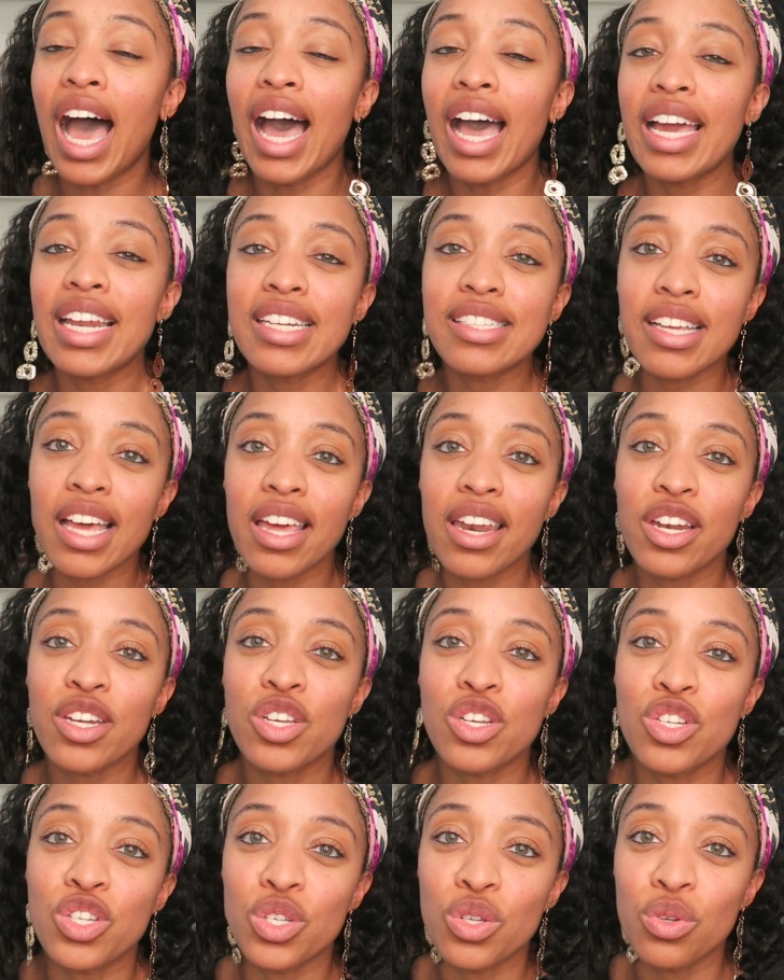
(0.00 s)
I decided
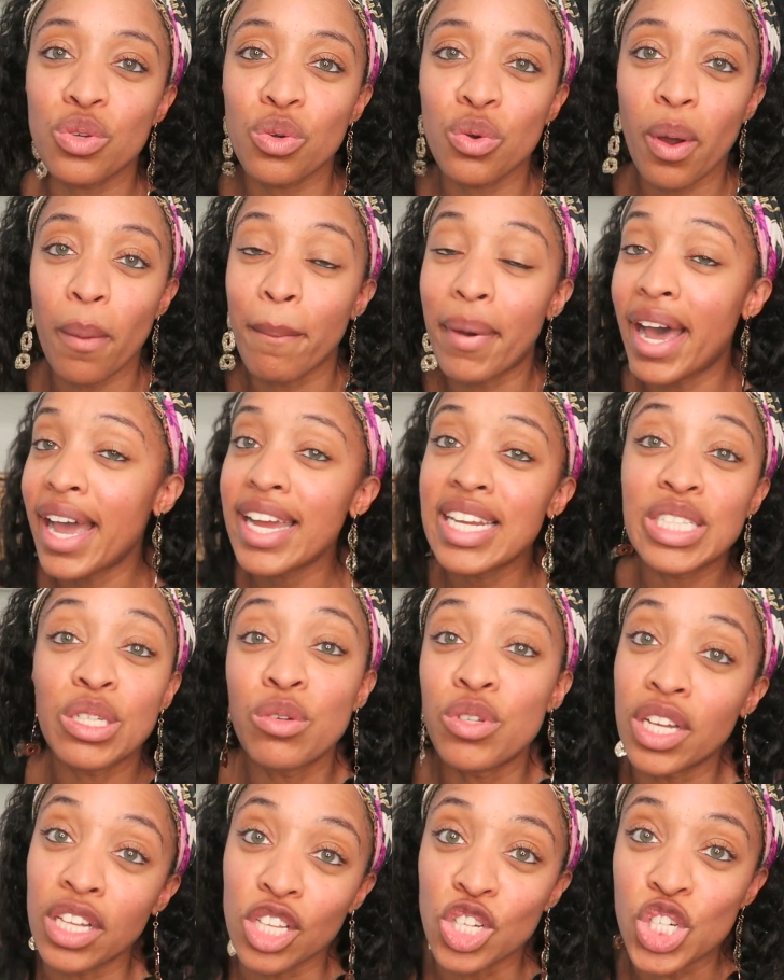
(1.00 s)
to do my
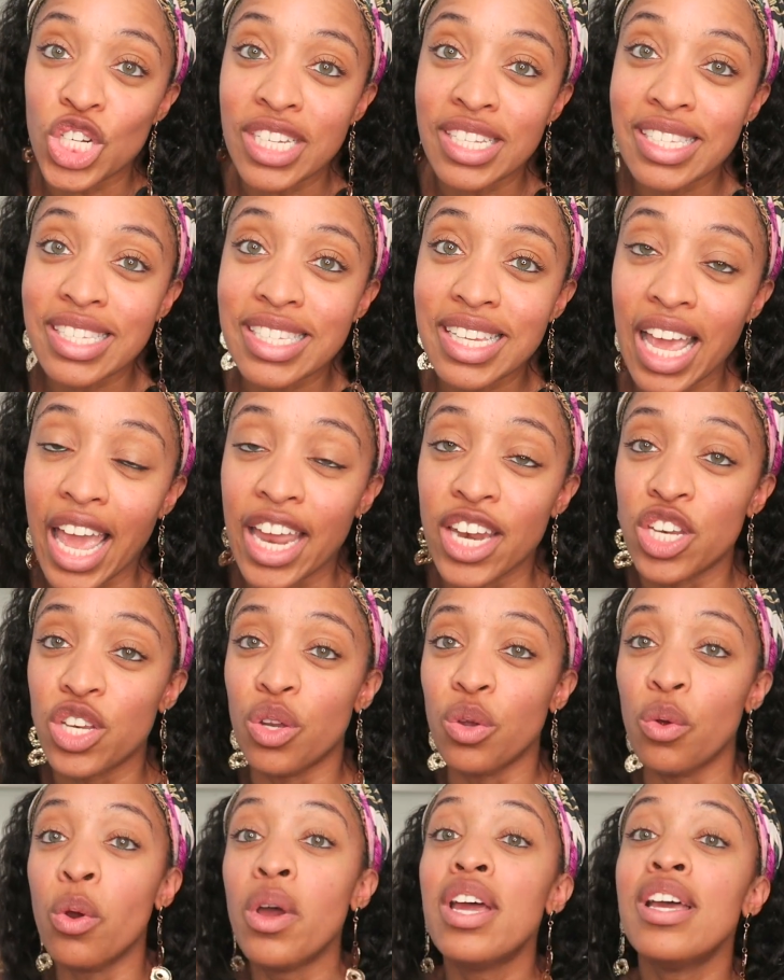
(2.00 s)
due diligence and
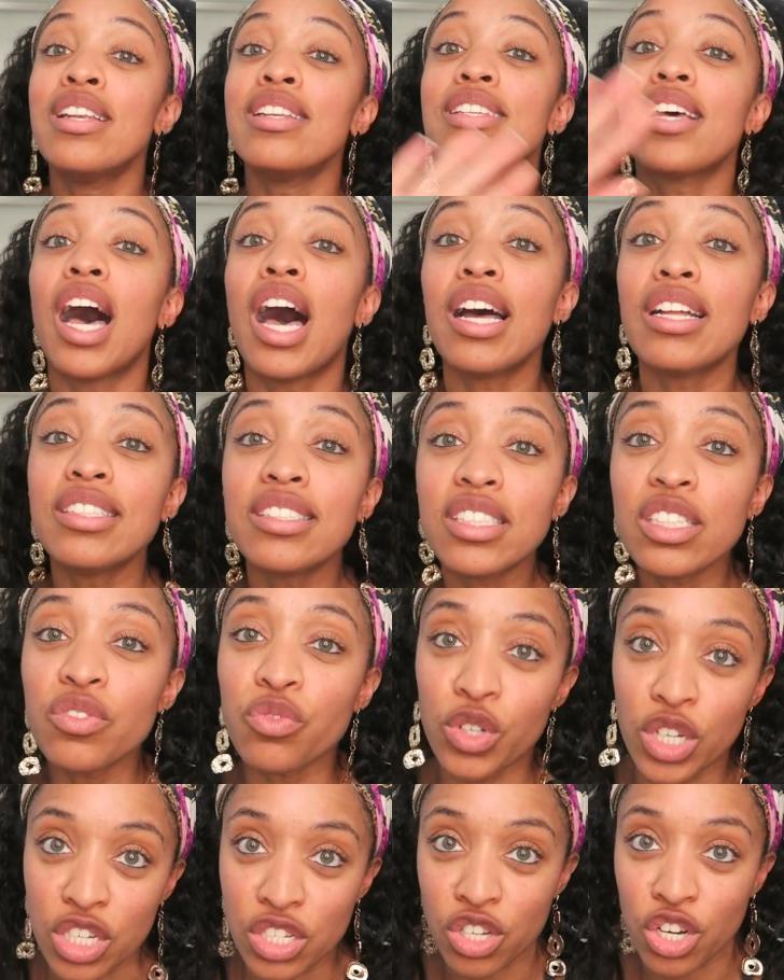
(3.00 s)
do tons
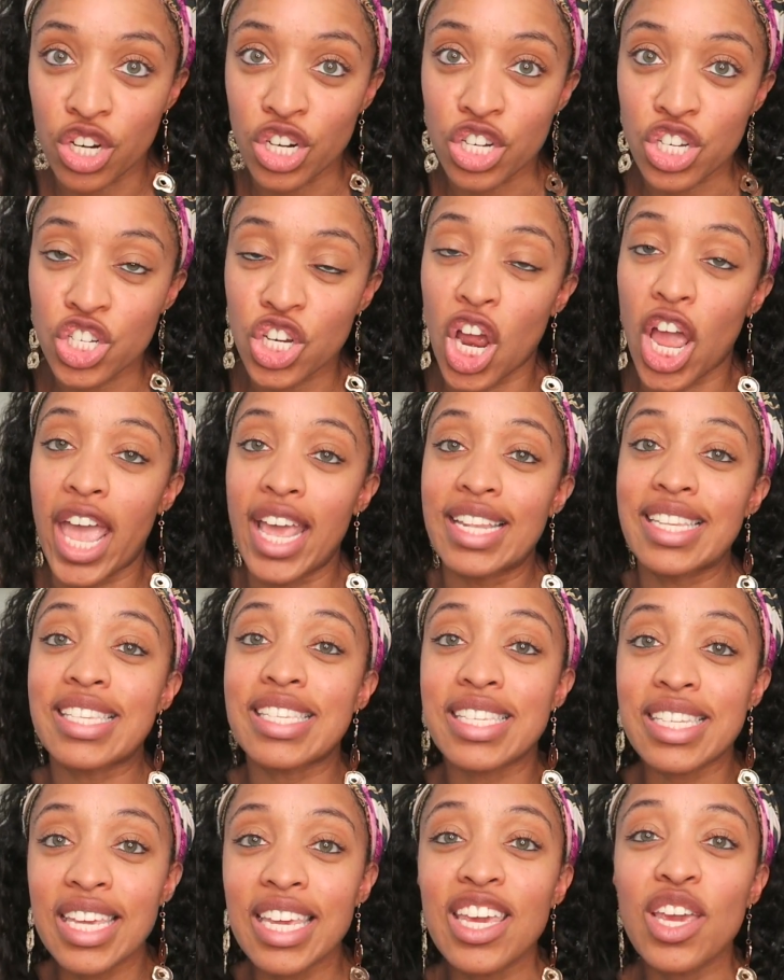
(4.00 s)
of research and
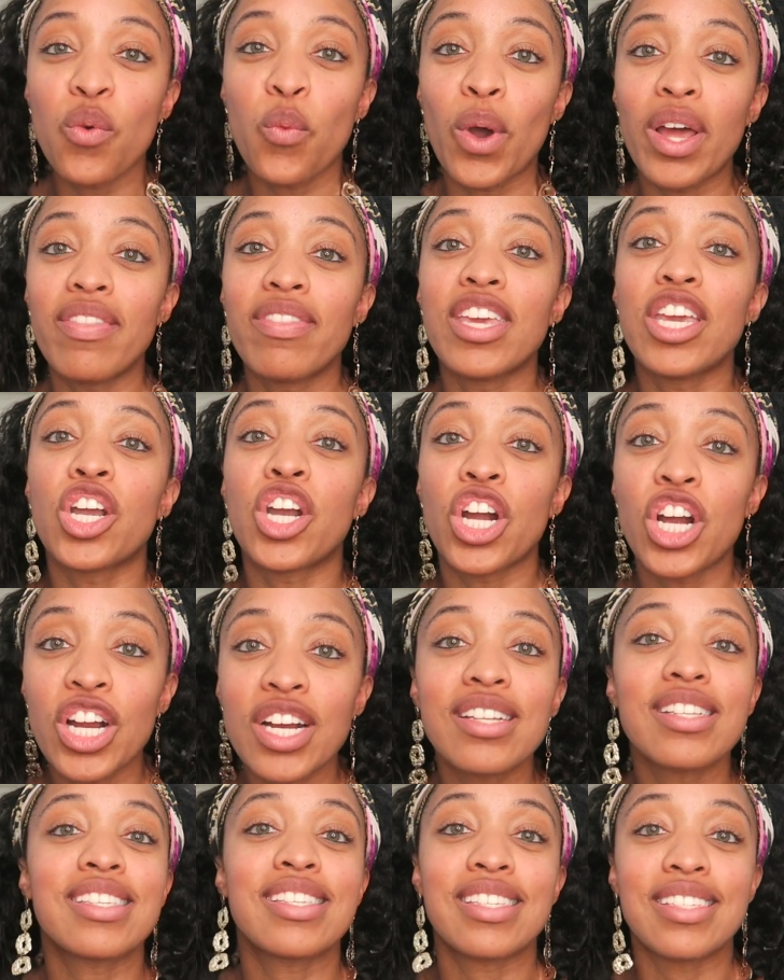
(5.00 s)
see what the
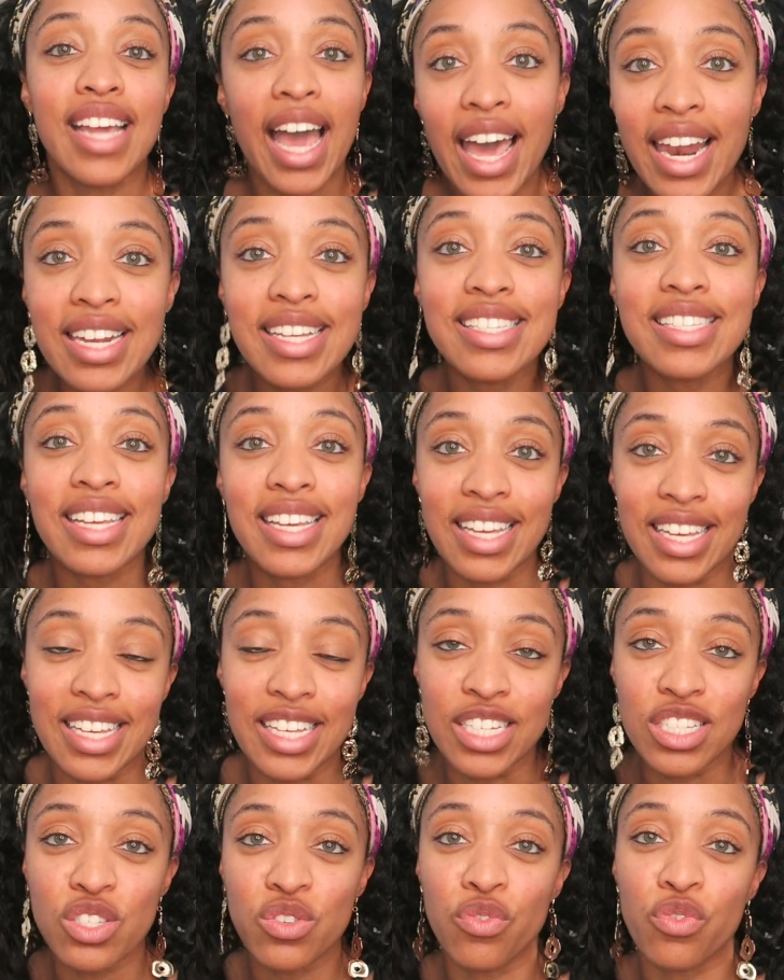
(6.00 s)
current status
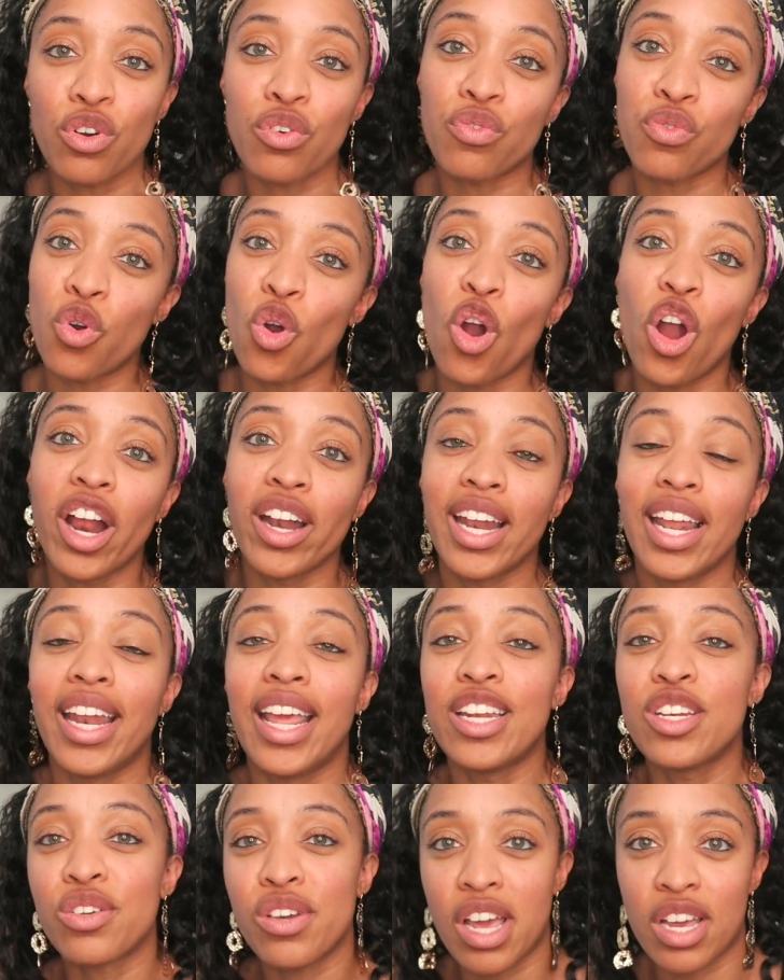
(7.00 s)
is for foreign and
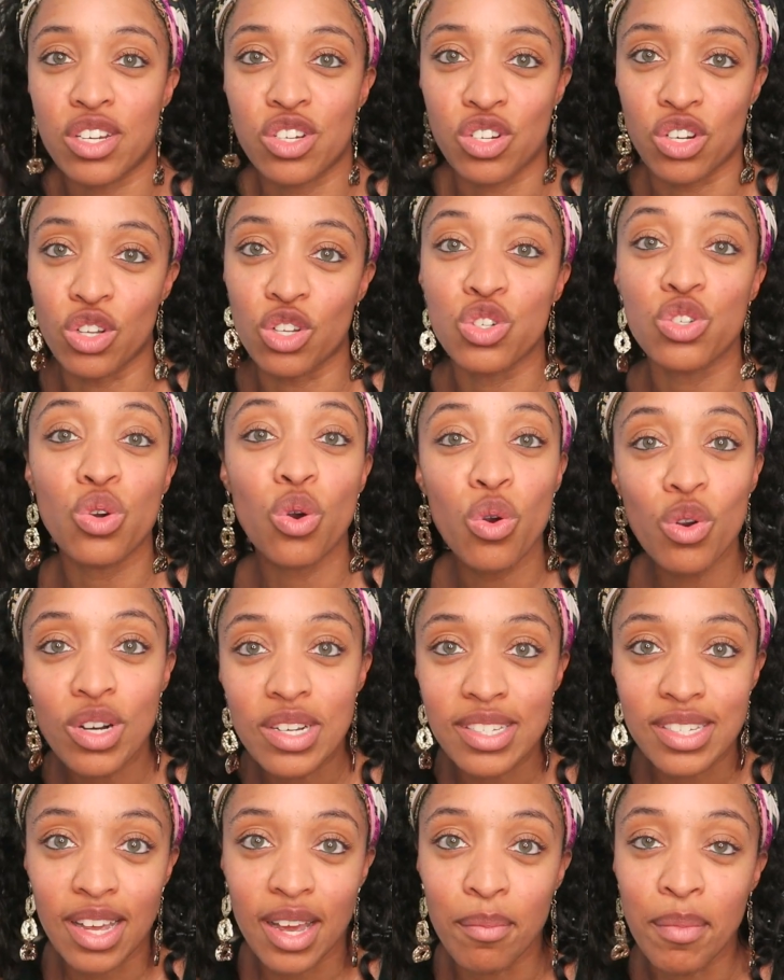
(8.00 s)
international
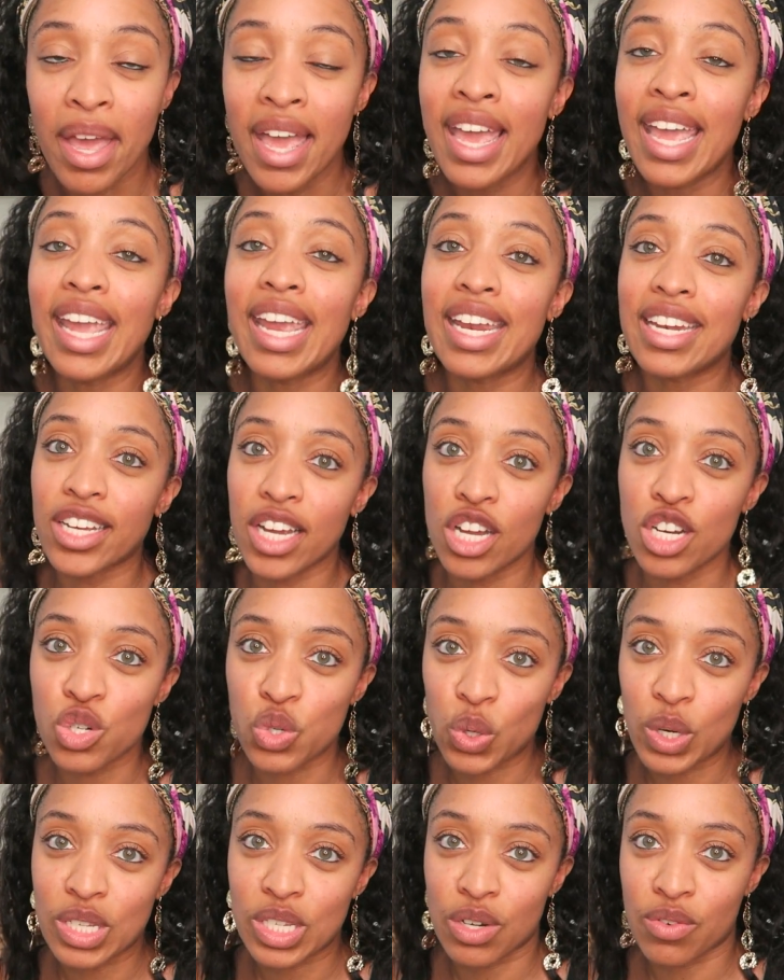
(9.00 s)
tourism in
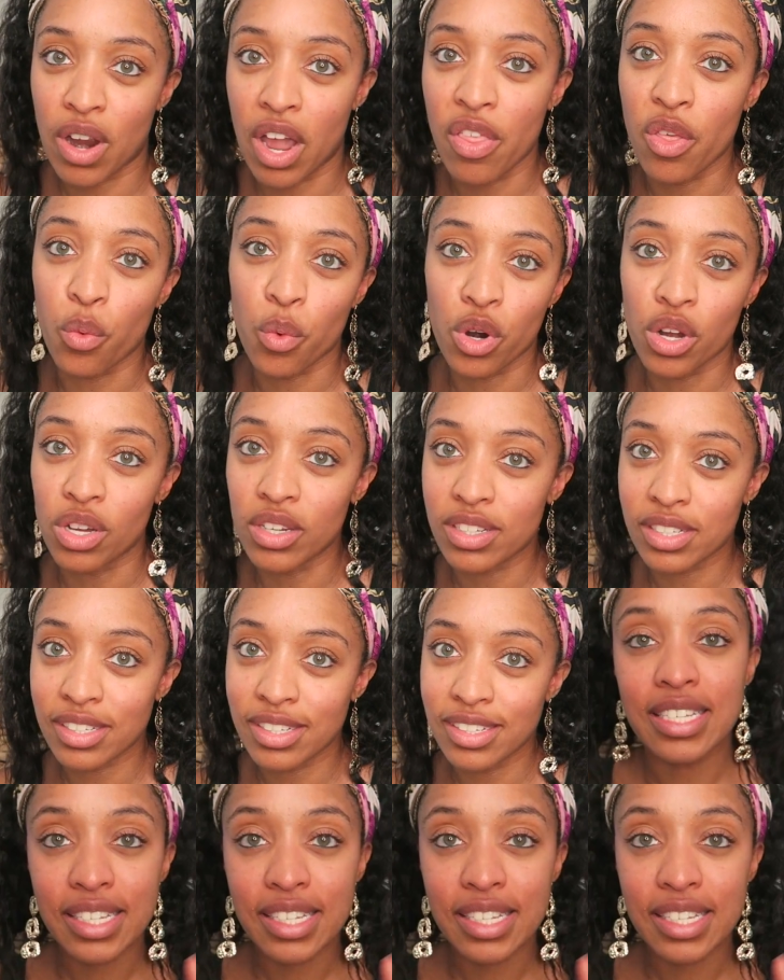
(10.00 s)
countries around the world.